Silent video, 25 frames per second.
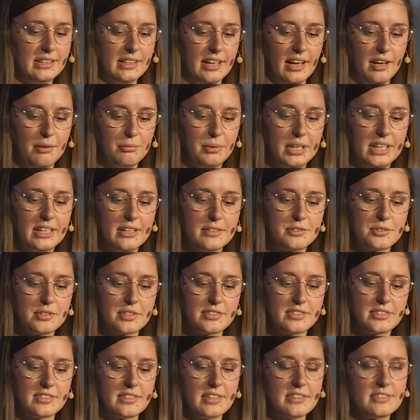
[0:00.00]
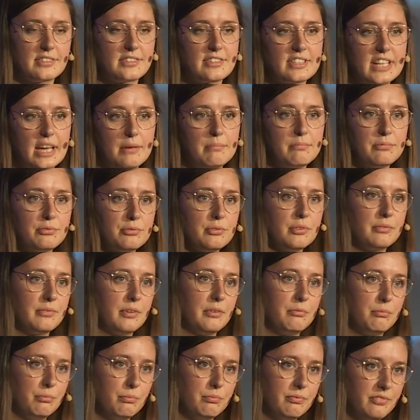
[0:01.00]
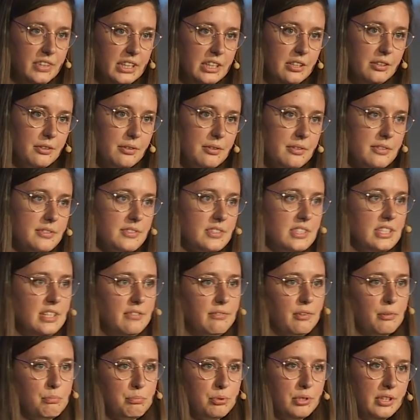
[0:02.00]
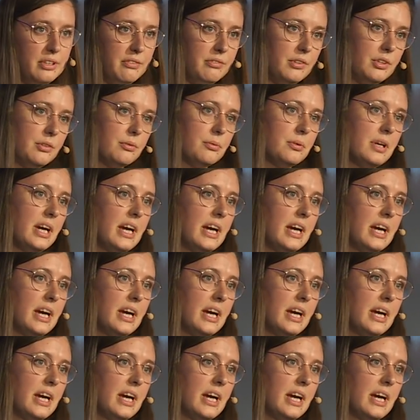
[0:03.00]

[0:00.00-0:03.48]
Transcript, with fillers: Yeah, we can just skim through the video, see the preview,